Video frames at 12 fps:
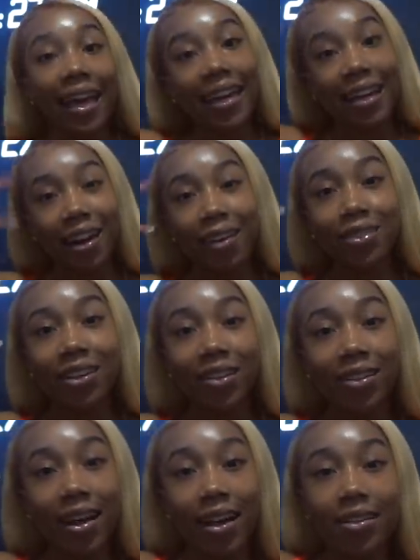and I'll tell you
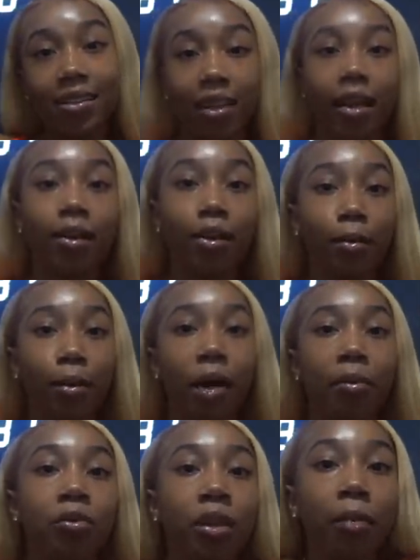guys later,
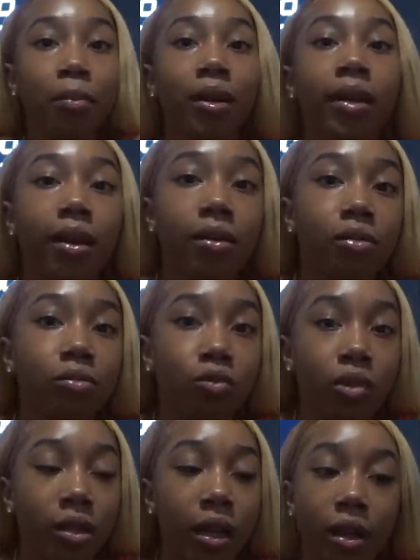probably when I pick out
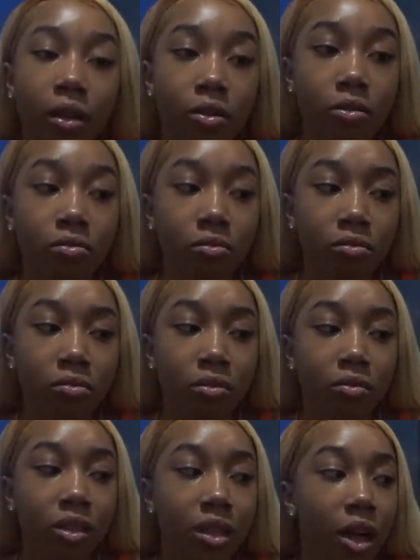what nail
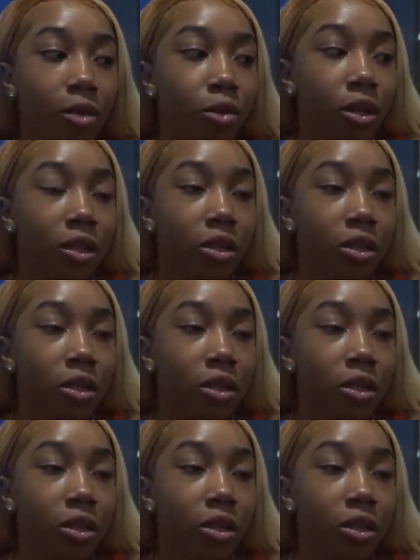style I'm gonna